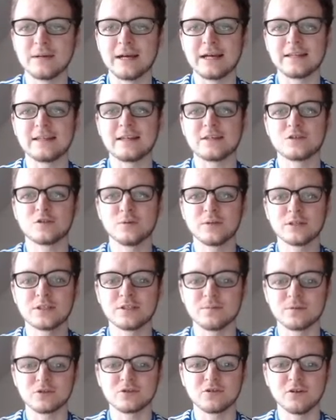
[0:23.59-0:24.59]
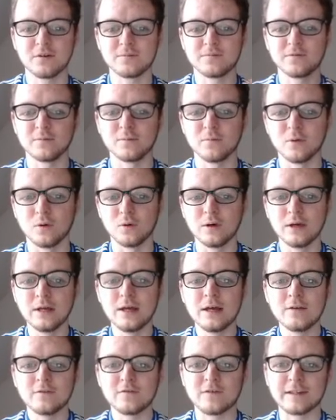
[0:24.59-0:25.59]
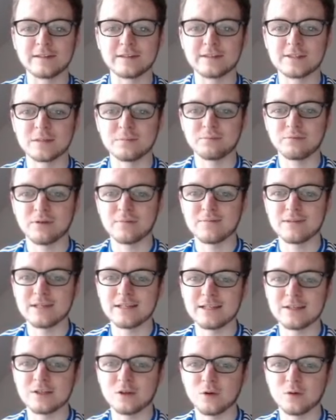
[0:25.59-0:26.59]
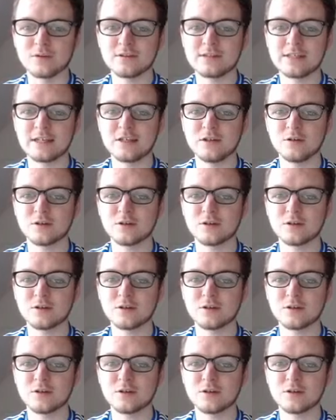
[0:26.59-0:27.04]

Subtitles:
and as always, subscribe for more Fantasy Premier League content.